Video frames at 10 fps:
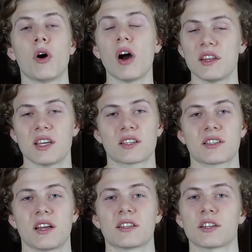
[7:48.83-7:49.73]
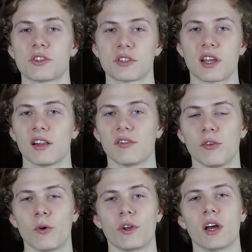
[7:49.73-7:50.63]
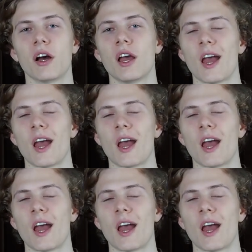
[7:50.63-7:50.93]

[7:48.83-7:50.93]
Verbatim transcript: high tax states such as California